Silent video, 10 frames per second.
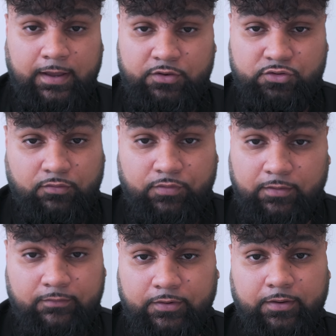Ads are
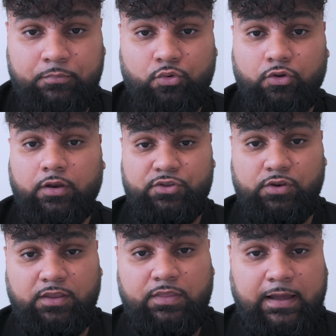very, very important. You
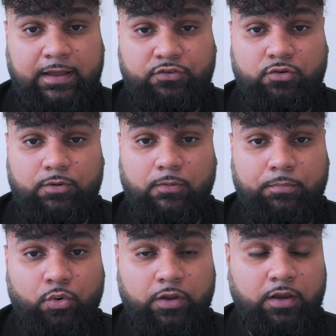need the ads to be on
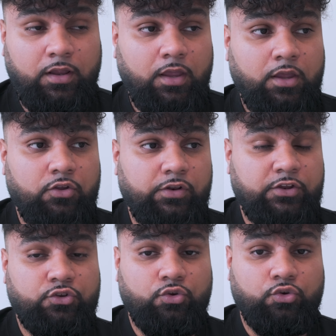point. You
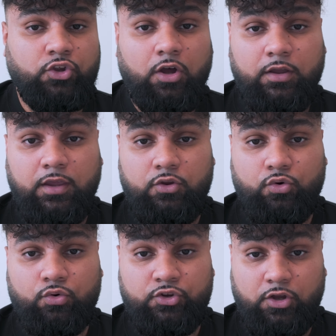need to target
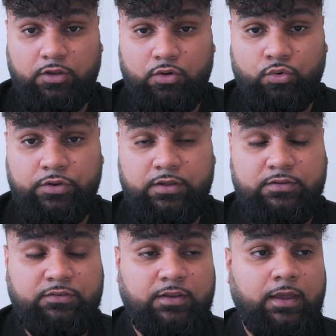your target
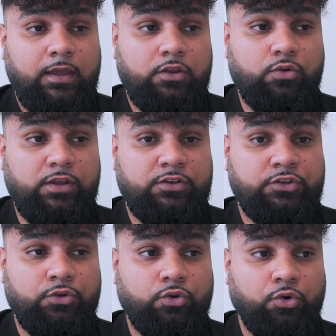audience. You need
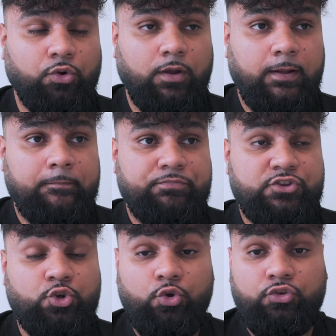to
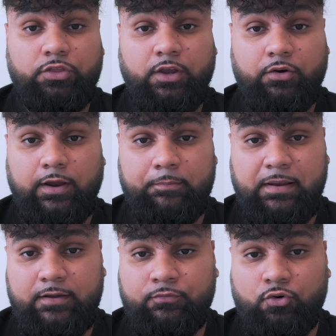choose the correct
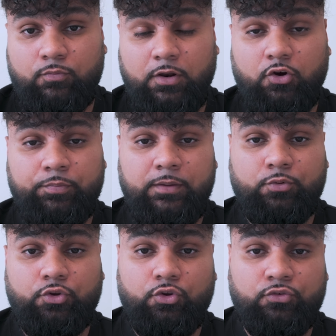platform. A lot of
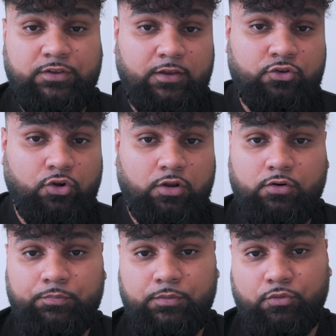people use TikTok, a
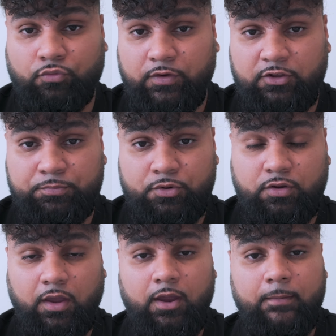lot of people use
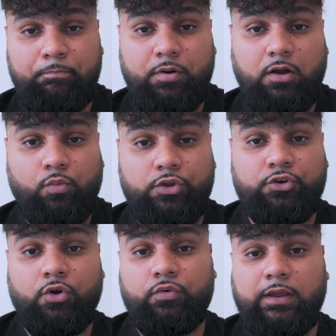Facebook, but what you
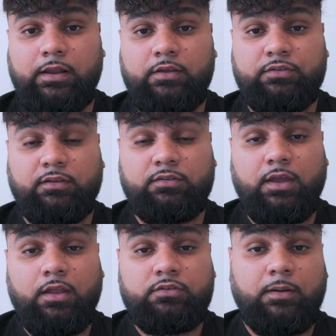don't realize is
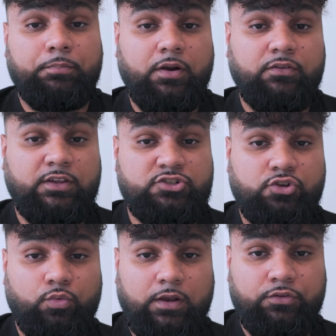some products actually
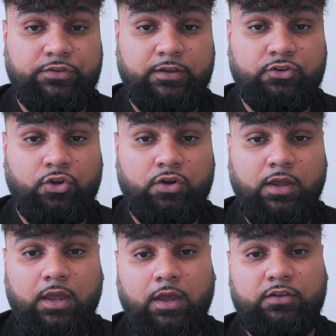do well on
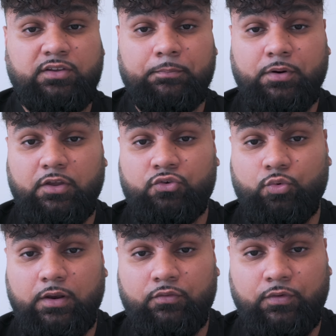TikTok and some products do
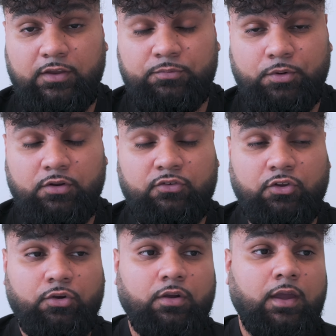well on Facebook.
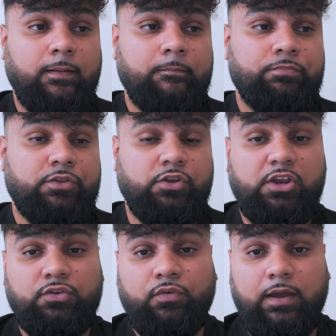So you
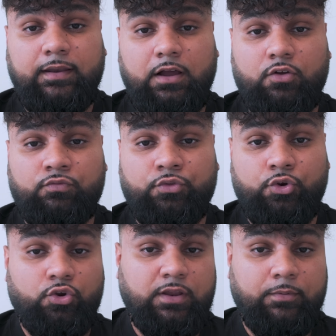need to find out
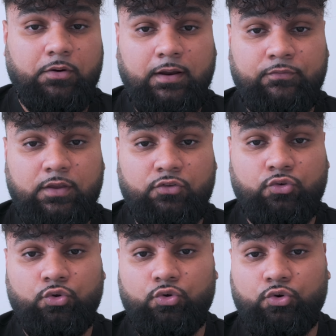through your demographics,
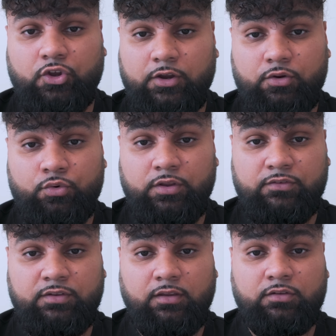who your target
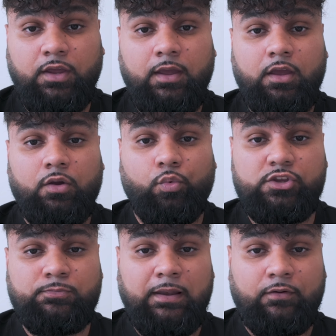audience is,
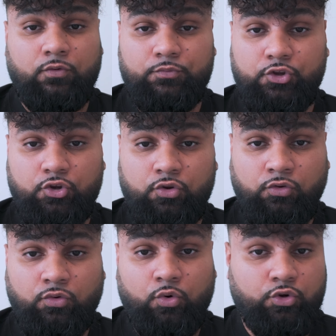which platform to
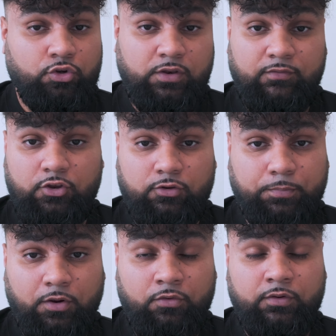use, or you could even use
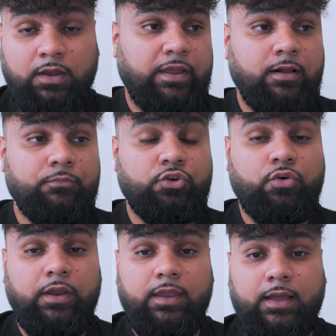both. When it comes to
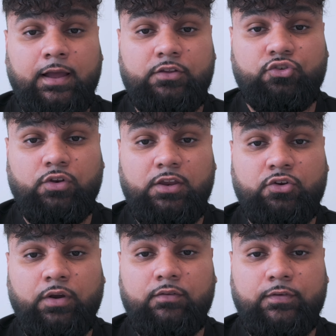creating ads, you need
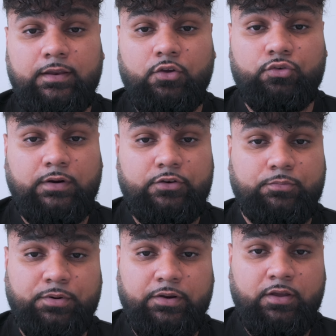to create videos around
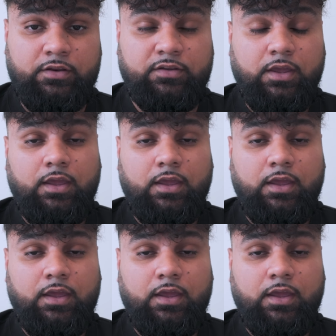your product.